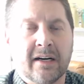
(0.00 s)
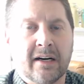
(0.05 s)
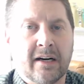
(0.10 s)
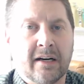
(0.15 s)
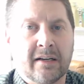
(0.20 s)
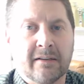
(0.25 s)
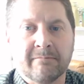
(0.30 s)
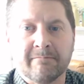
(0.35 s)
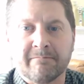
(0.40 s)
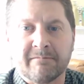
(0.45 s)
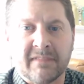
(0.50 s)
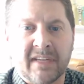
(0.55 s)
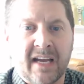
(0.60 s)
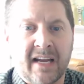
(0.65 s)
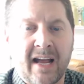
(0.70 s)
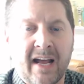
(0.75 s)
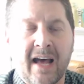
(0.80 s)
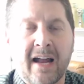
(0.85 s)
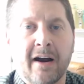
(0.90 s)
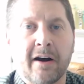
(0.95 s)
Um,
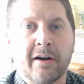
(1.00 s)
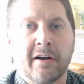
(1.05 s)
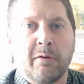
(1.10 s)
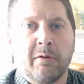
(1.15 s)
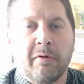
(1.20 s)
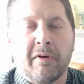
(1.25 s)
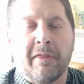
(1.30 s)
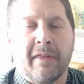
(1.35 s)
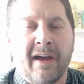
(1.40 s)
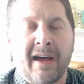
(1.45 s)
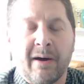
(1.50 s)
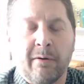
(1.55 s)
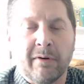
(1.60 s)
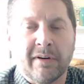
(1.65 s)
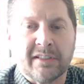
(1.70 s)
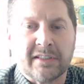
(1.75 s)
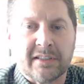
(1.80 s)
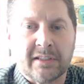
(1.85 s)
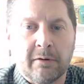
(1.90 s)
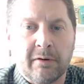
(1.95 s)
cannot argue with that
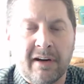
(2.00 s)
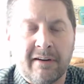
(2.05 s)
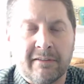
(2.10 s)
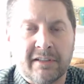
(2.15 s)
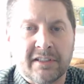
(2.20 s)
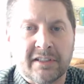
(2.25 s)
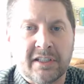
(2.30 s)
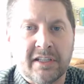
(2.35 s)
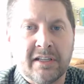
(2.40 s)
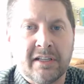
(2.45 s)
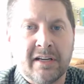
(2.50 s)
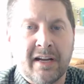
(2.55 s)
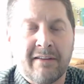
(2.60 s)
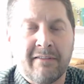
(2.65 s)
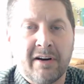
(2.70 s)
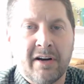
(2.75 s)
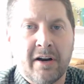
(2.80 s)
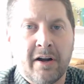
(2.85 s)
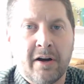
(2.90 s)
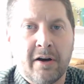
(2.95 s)
whatsoever. So you
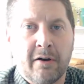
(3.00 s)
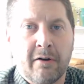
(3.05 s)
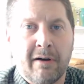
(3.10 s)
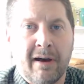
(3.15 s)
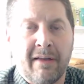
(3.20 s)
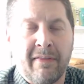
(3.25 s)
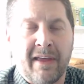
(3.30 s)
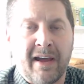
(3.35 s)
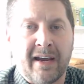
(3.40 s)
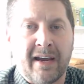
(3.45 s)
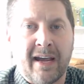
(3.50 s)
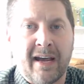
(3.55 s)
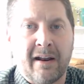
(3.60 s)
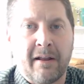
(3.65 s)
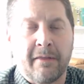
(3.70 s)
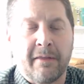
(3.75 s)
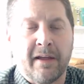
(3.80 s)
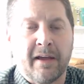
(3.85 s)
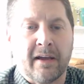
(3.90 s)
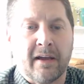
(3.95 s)
never know on that kind
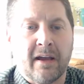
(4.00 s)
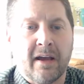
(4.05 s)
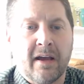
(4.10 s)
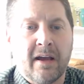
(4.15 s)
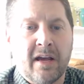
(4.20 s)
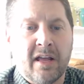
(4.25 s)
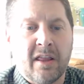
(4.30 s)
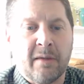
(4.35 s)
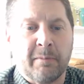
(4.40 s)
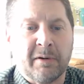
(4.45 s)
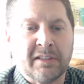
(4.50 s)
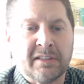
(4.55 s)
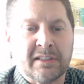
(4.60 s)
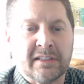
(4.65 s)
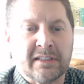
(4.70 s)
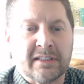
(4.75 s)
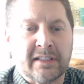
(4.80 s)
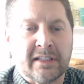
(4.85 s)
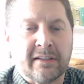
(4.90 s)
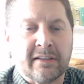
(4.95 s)
of thing. The
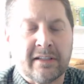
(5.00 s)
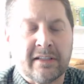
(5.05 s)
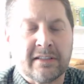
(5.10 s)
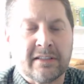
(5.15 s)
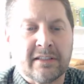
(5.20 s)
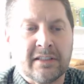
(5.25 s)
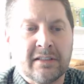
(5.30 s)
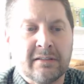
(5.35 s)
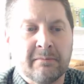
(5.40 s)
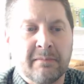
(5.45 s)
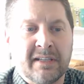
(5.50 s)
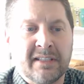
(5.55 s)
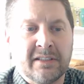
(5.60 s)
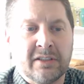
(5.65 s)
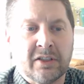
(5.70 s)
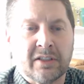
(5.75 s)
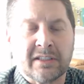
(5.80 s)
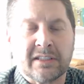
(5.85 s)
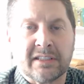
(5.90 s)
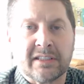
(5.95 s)
person selling it to you may
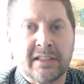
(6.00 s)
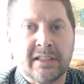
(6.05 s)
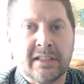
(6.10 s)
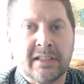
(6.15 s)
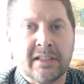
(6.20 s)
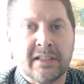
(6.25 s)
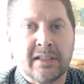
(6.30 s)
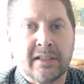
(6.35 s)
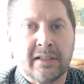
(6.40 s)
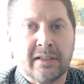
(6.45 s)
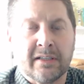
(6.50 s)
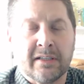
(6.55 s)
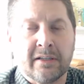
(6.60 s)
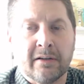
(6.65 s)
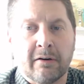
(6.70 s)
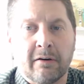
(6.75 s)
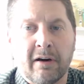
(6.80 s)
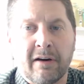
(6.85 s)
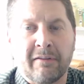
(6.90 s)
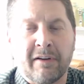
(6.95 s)
just see, you
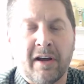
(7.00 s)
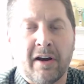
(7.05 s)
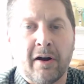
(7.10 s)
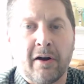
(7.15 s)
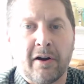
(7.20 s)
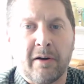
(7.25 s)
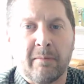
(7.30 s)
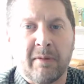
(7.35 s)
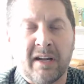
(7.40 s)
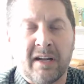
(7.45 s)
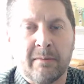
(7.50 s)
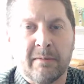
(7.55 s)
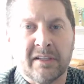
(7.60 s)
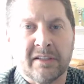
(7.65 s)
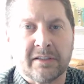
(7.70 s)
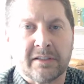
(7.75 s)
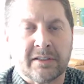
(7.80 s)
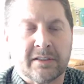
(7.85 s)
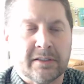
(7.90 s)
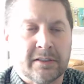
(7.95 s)
know, I've got 100
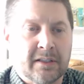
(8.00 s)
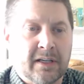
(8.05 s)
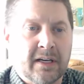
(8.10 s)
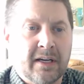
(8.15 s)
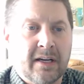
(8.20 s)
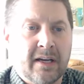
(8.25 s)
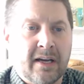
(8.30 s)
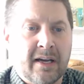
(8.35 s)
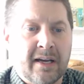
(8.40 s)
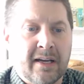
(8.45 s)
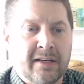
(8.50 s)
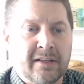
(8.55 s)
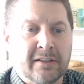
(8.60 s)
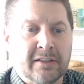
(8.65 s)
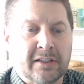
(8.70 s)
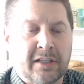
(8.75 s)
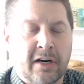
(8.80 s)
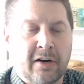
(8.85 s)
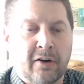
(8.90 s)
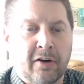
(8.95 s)
playbills. And you
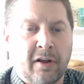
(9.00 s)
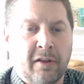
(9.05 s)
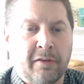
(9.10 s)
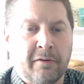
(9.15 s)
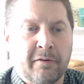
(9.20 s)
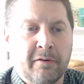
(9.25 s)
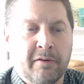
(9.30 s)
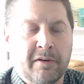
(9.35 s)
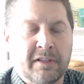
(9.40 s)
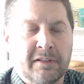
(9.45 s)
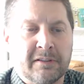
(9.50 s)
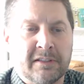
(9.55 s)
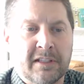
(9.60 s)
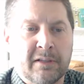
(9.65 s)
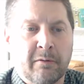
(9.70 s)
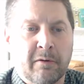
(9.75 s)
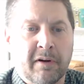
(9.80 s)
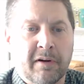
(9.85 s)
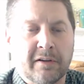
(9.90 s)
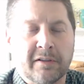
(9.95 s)
start looking through and you see
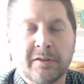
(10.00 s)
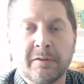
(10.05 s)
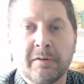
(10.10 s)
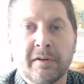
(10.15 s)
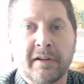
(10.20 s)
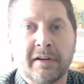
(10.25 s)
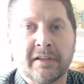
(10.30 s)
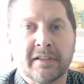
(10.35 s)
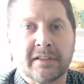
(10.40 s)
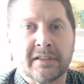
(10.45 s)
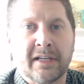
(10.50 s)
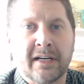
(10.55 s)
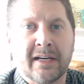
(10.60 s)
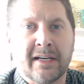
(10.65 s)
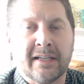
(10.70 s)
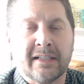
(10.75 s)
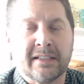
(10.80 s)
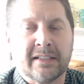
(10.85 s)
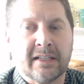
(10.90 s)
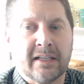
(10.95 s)
one or two that are
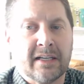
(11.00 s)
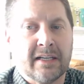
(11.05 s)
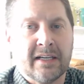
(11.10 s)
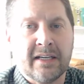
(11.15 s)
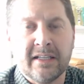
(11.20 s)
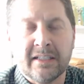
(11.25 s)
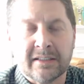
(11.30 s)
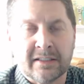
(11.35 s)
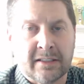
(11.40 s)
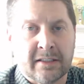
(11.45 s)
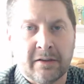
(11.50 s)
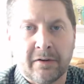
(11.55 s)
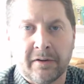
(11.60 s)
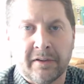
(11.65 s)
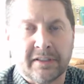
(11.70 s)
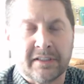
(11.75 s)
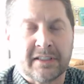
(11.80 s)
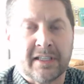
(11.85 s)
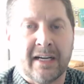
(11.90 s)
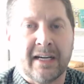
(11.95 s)
signed. He doesn't know
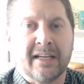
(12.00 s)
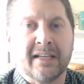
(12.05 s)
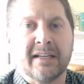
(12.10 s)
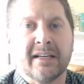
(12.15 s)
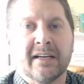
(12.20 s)
they're signed.